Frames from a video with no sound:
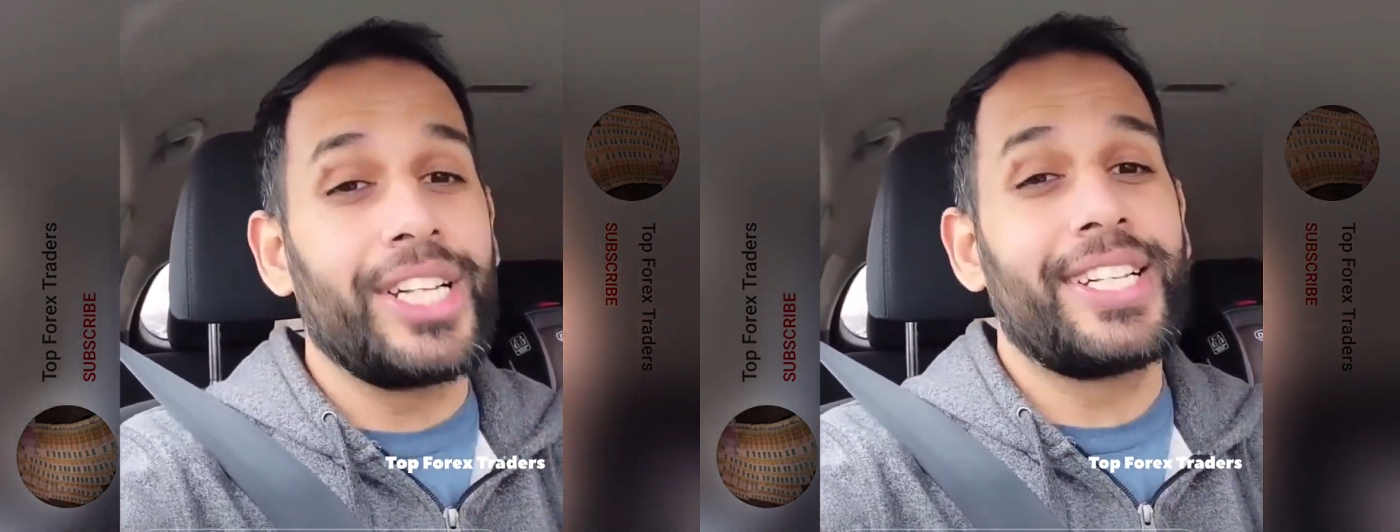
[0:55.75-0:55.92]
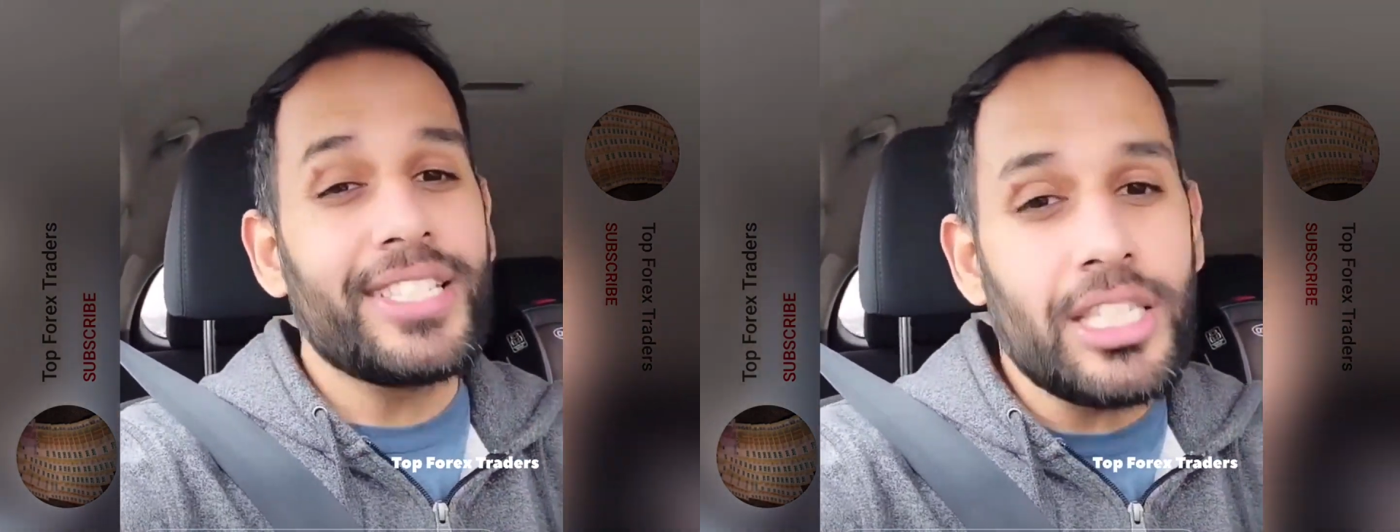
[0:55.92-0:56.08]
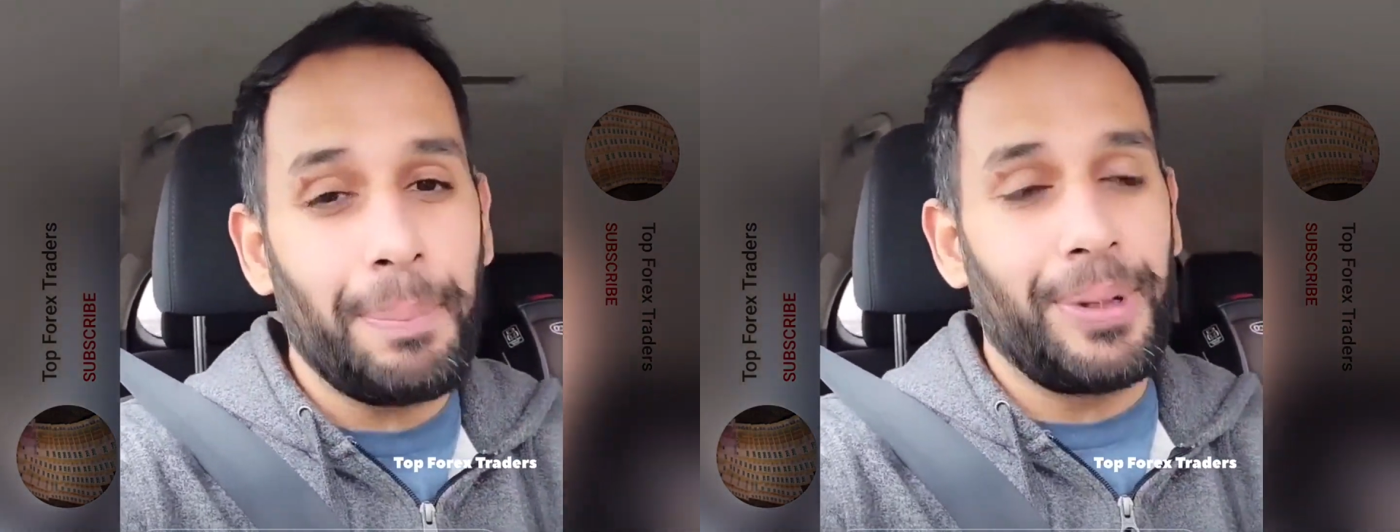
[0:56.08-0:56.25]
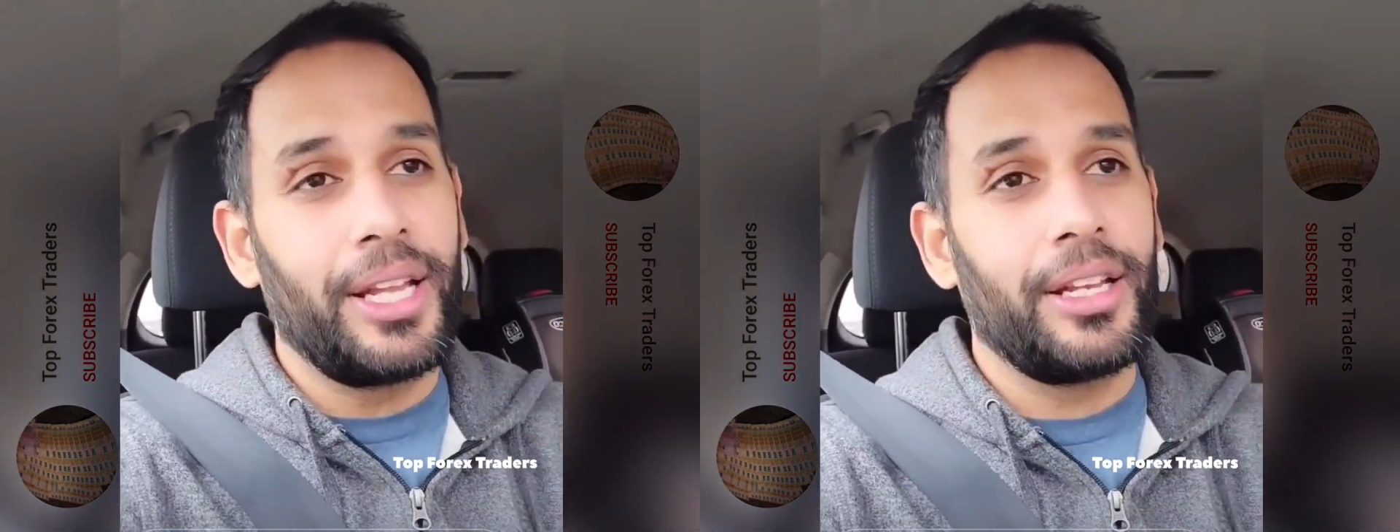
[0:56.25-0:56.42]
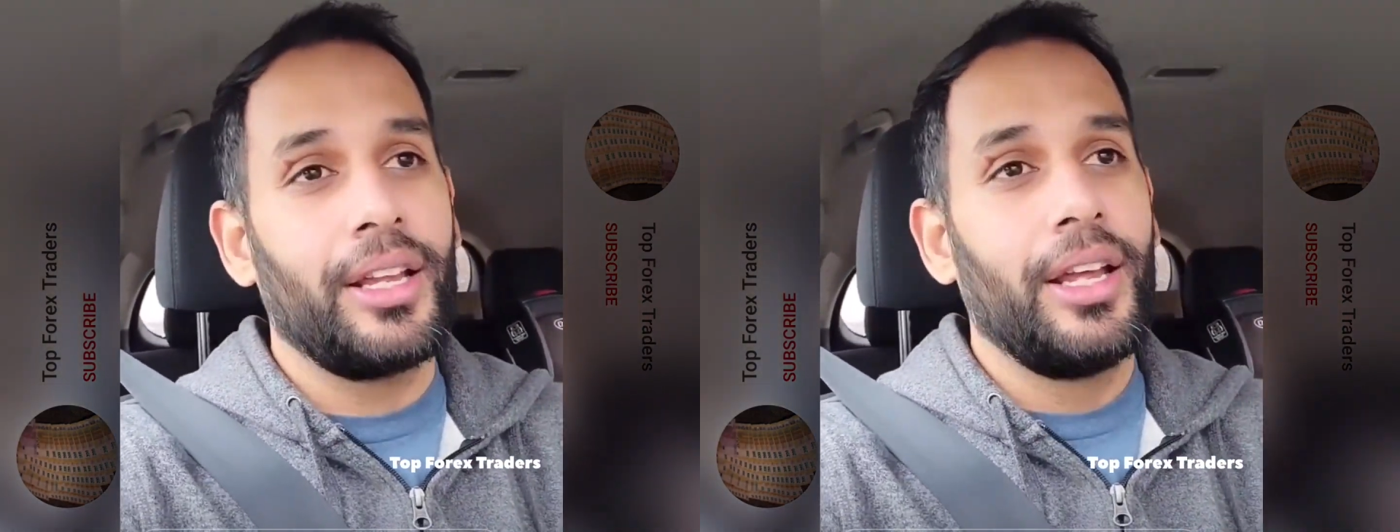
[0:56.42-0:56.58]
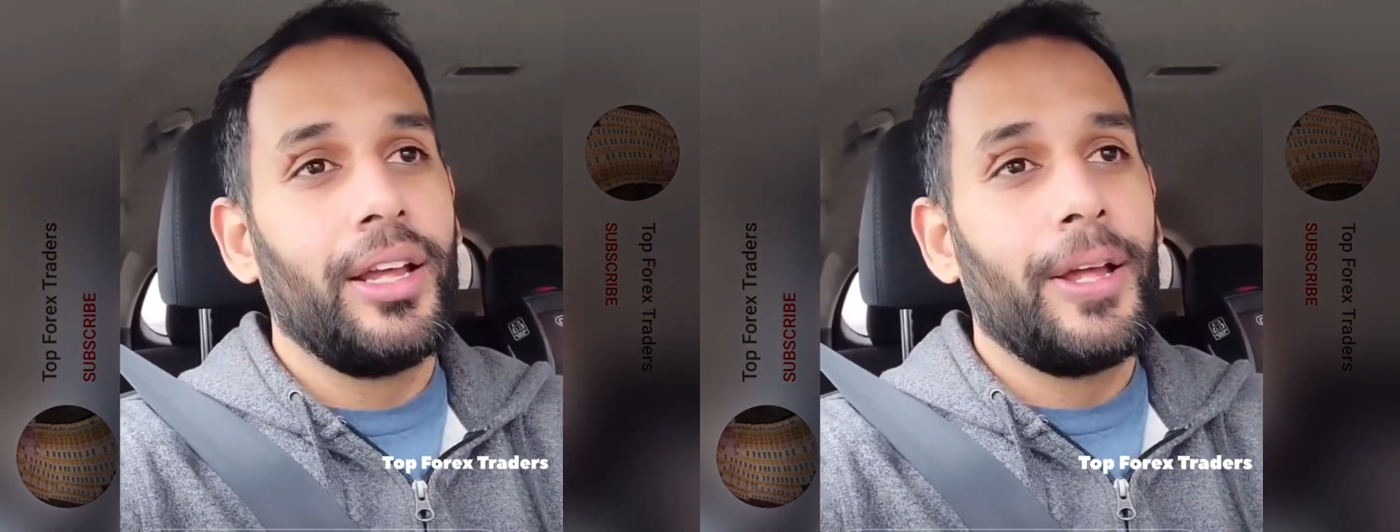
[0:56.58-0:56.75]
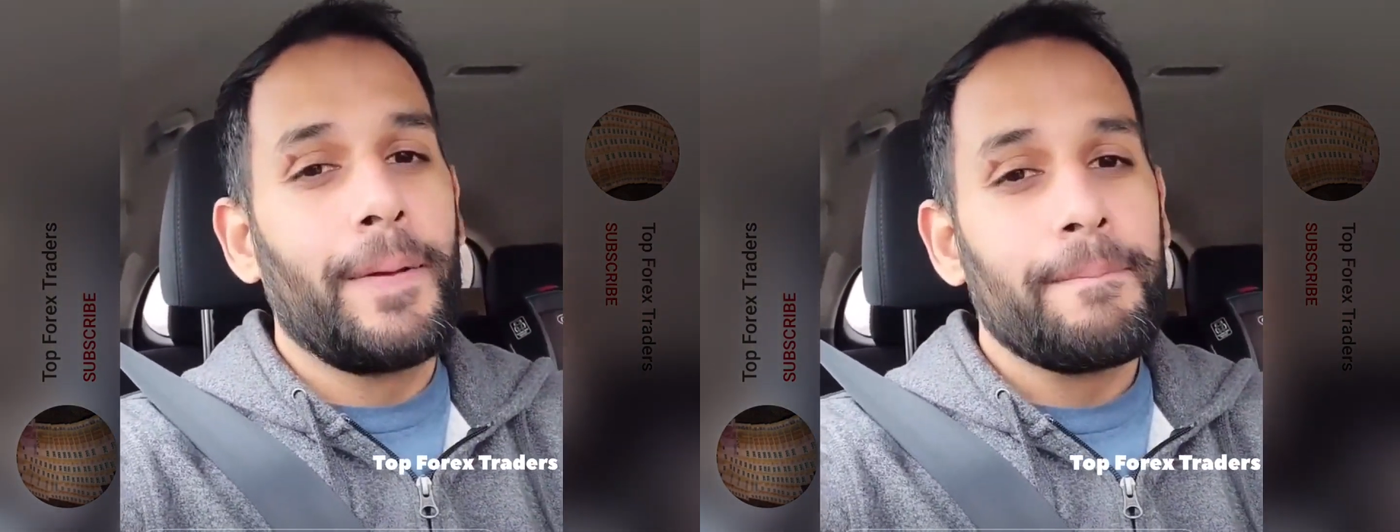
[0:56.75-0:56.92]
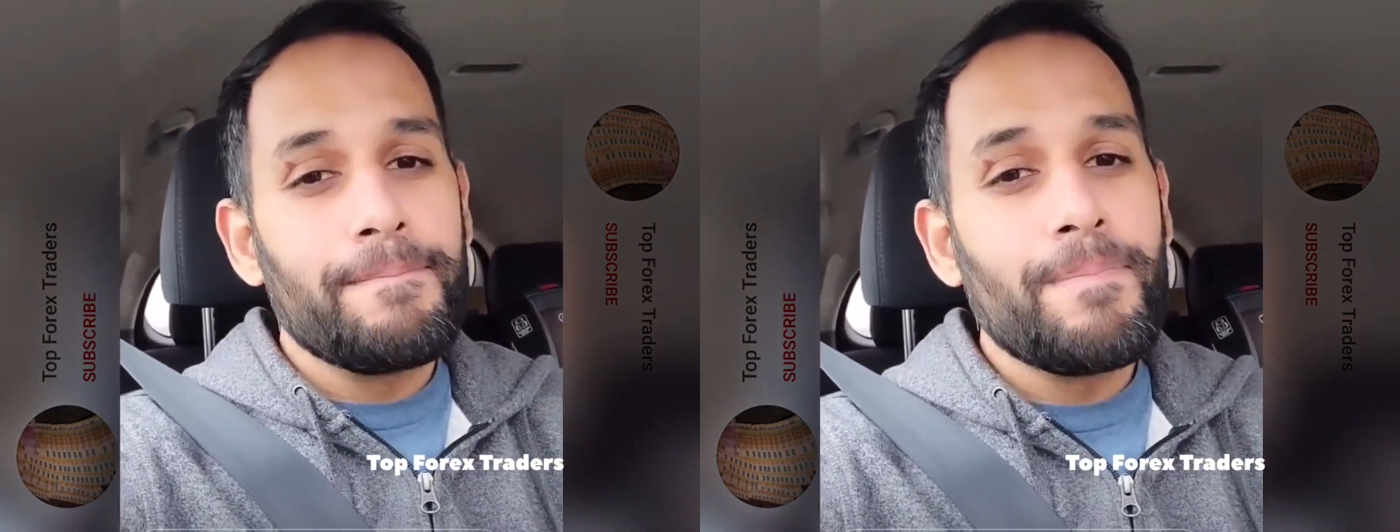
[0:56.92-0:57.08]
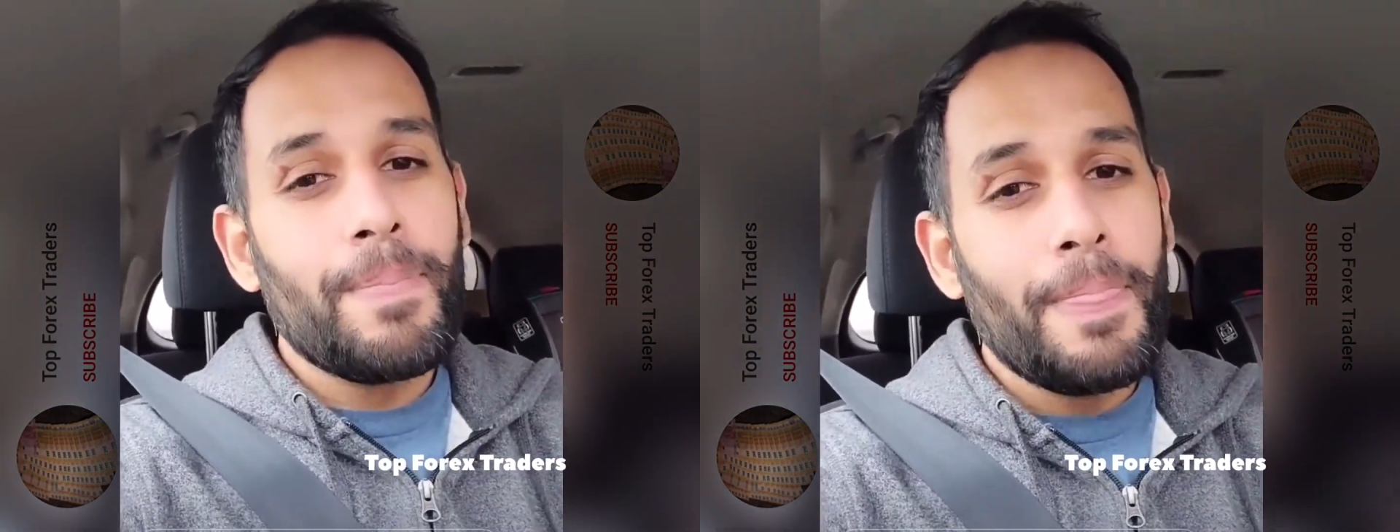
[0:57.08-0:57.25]

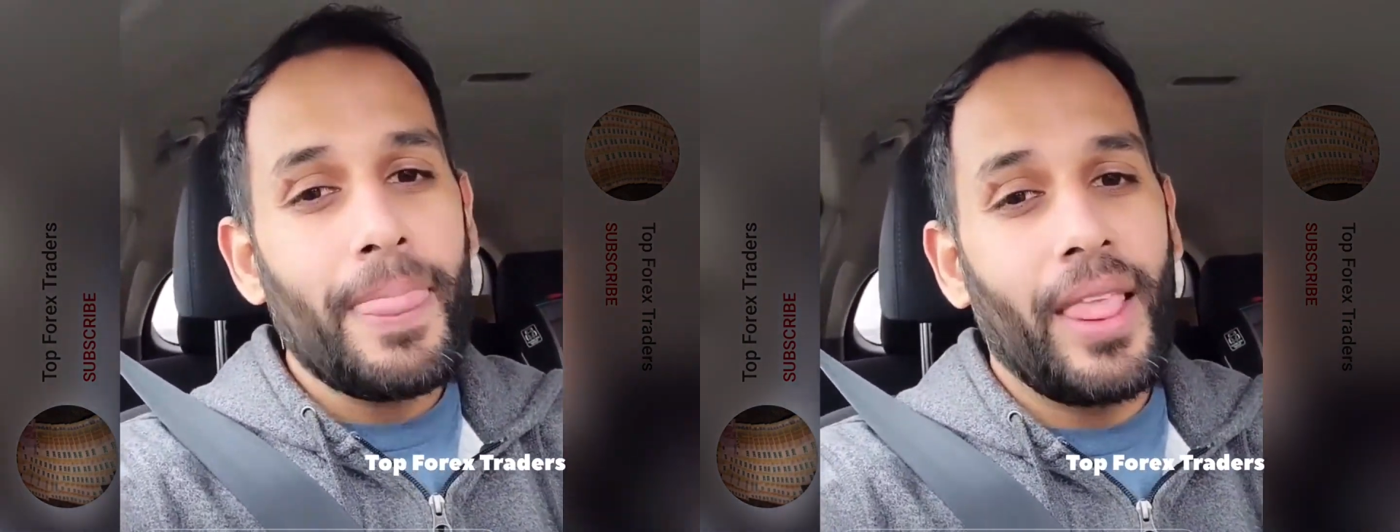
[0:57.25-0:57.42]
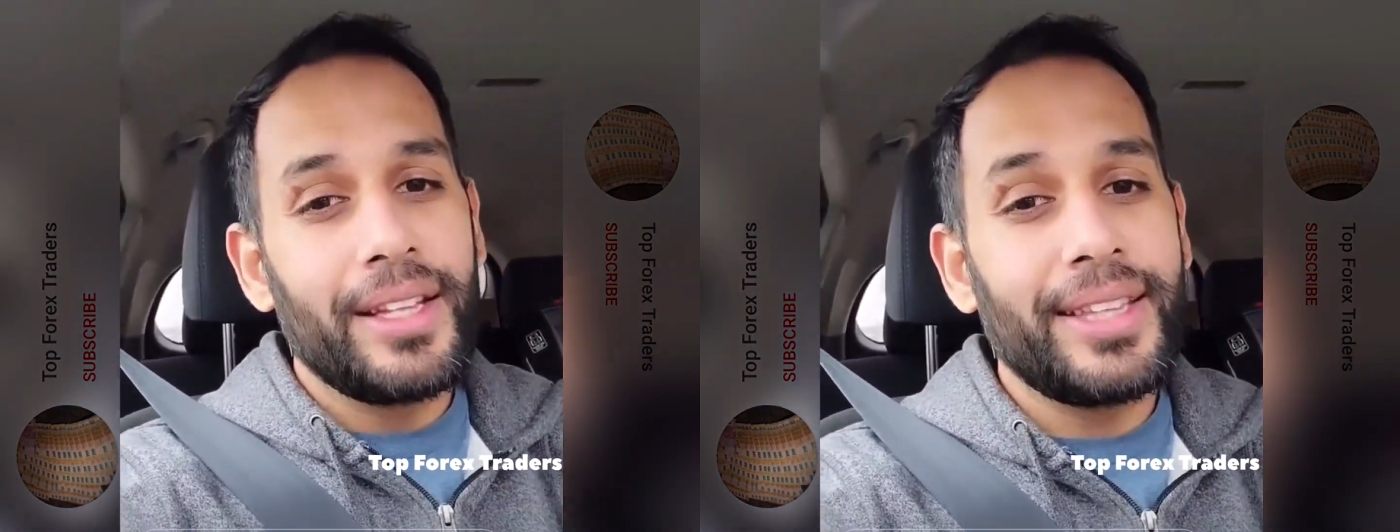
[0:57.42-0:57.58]
discipline,